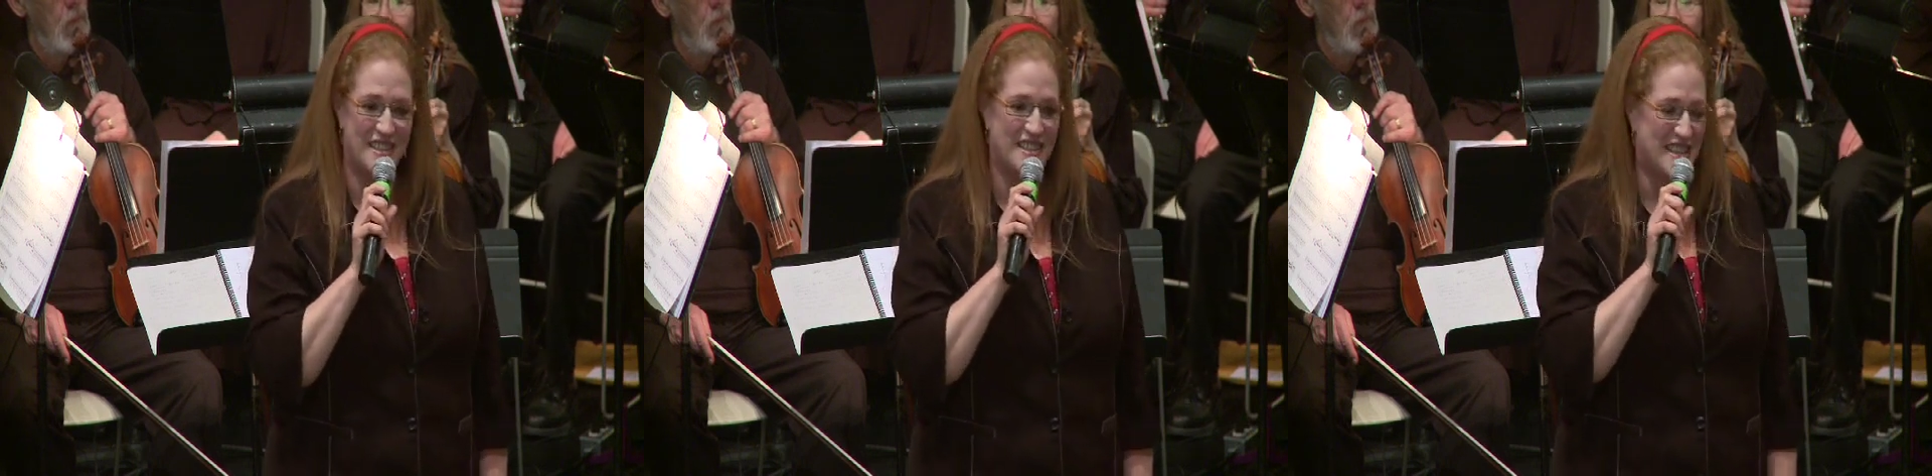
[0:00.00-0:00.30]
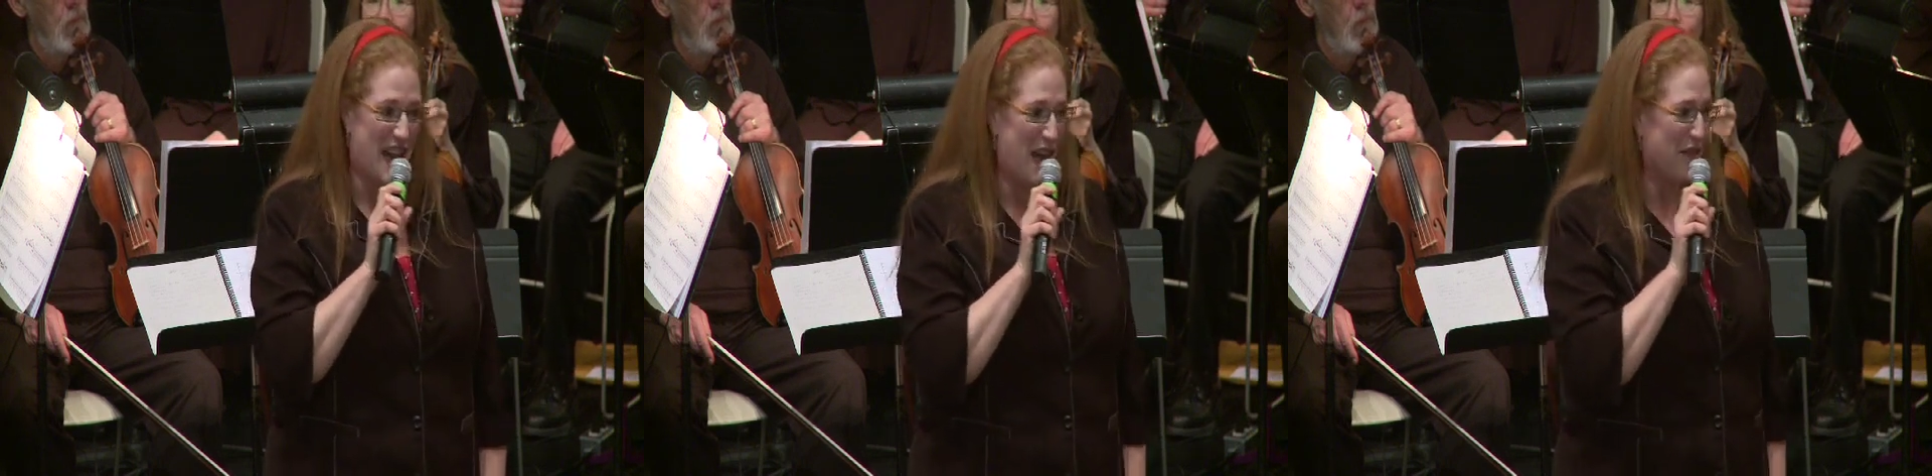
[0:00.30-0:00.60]

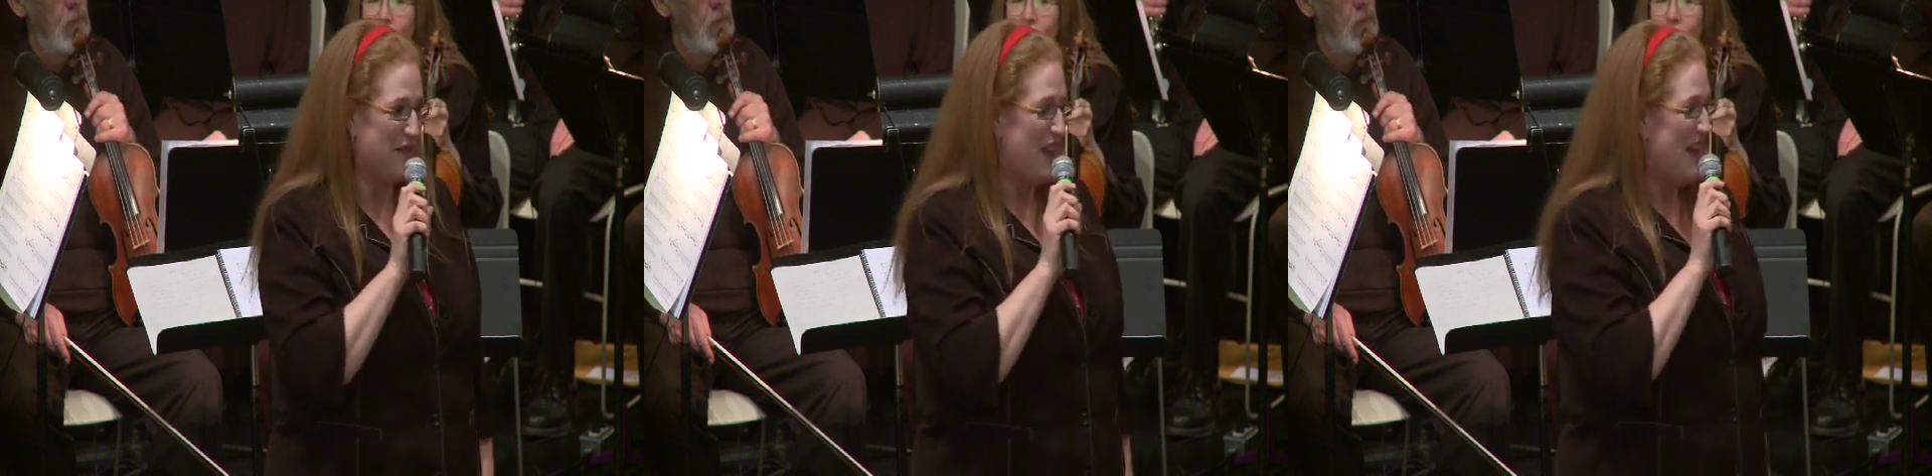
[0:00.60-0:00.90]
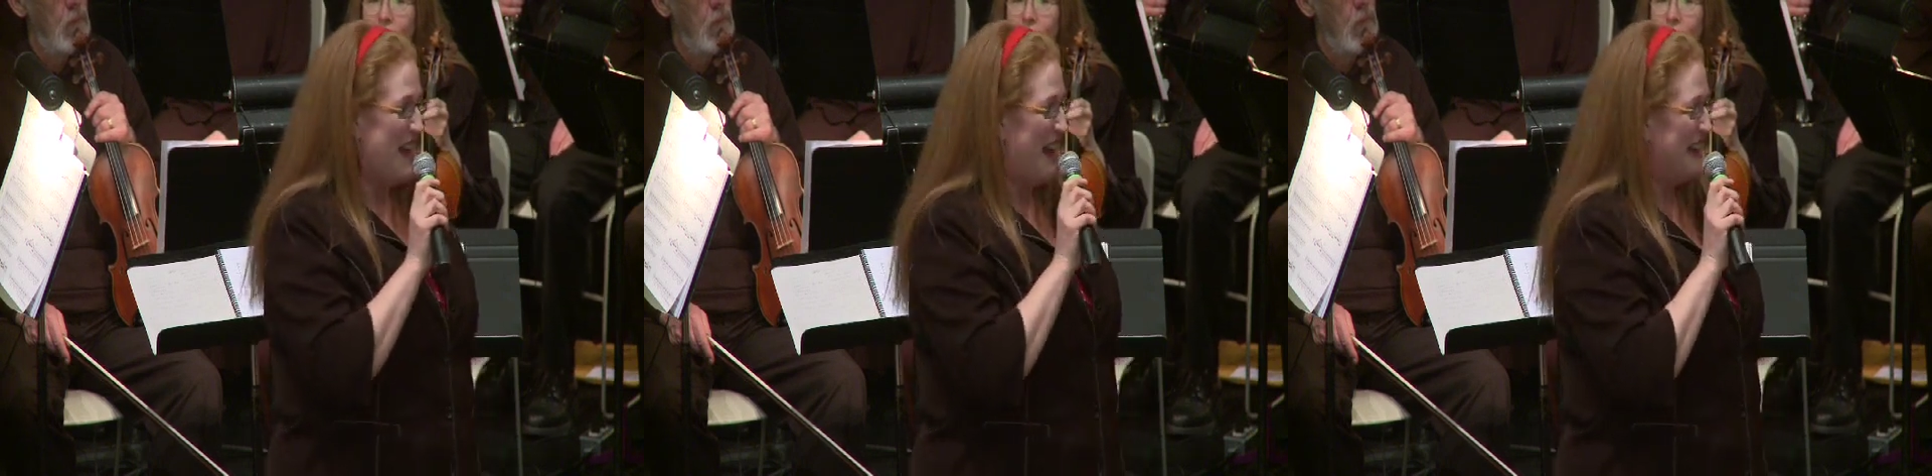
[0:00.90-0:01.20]
staff
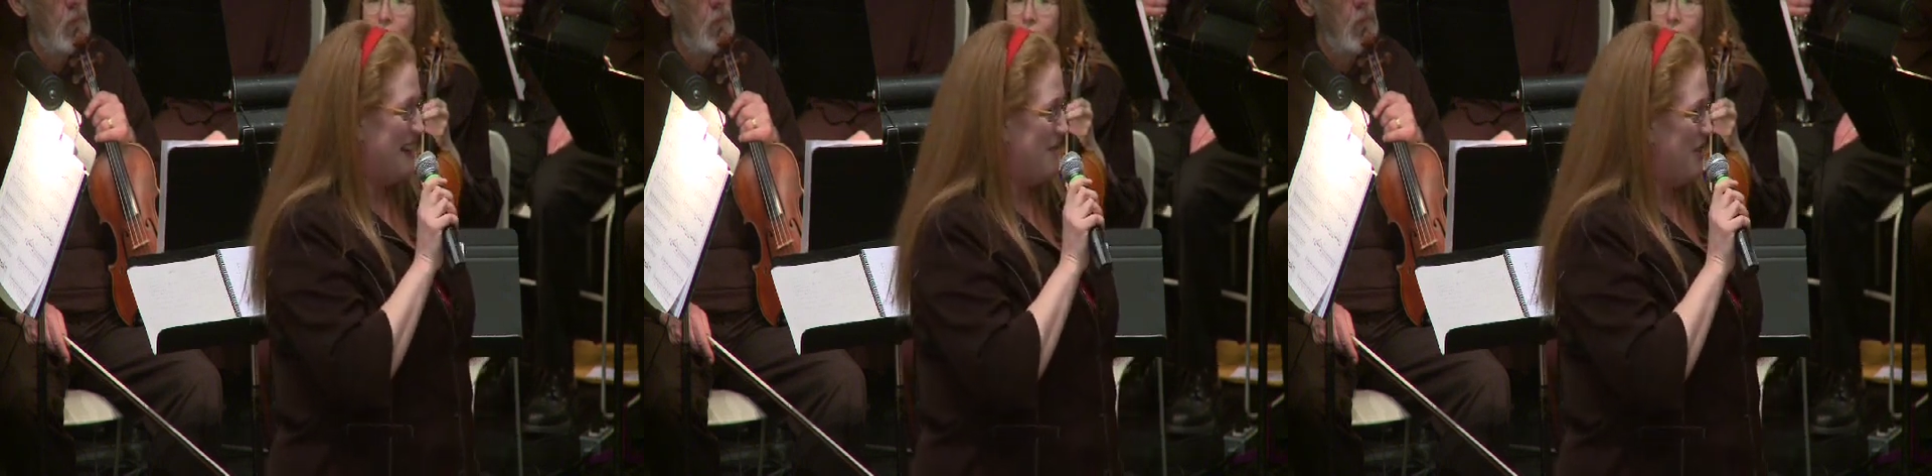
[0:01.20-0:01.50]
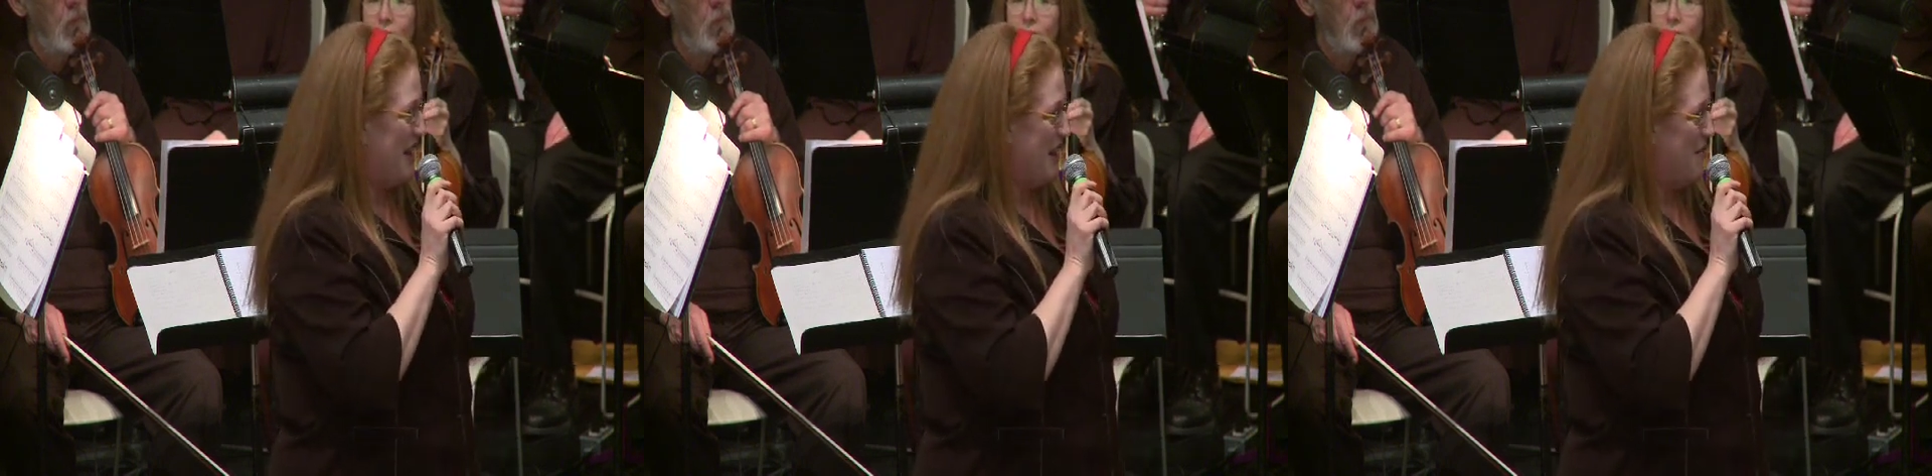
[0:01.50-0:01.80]
at Glenmore
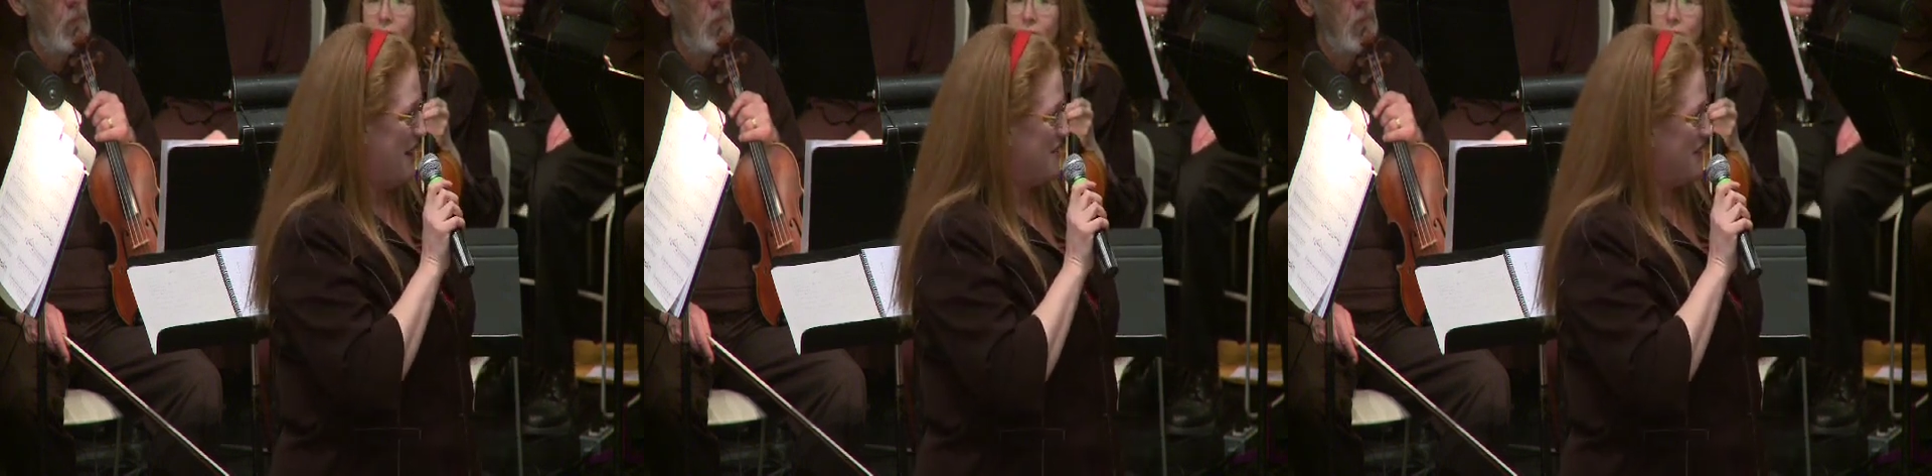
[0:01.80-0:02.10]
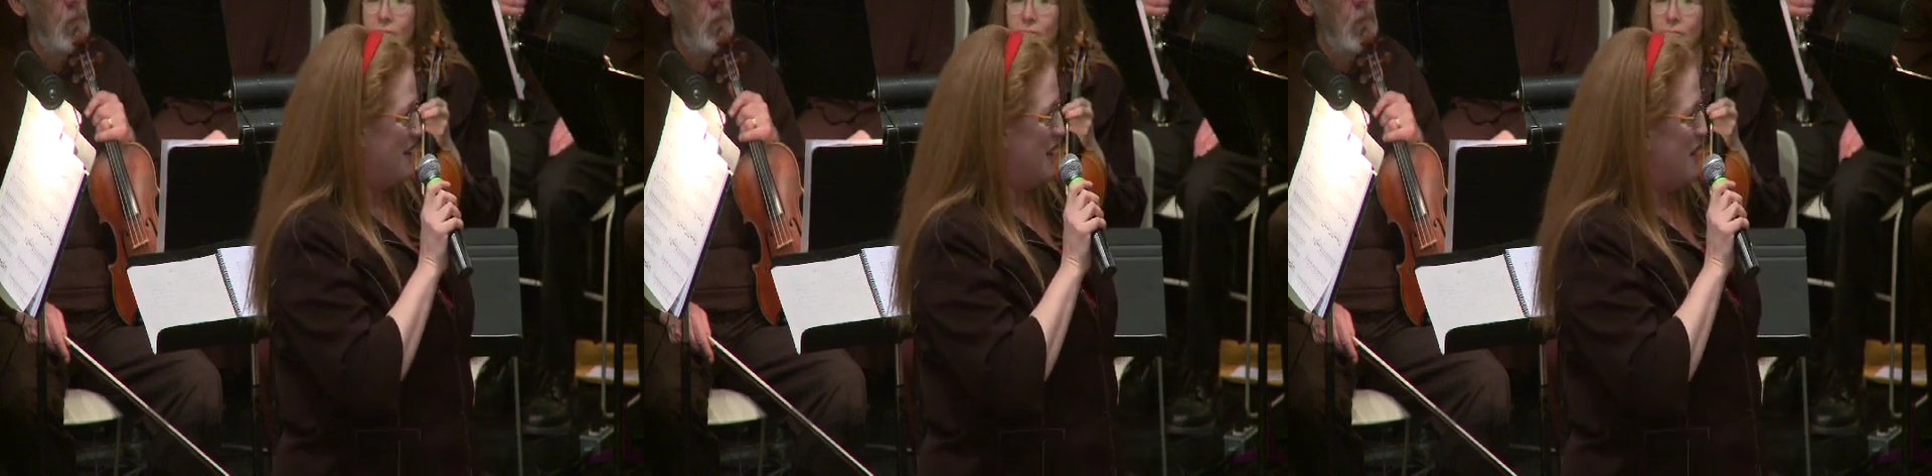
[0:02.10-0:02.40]
Elementary,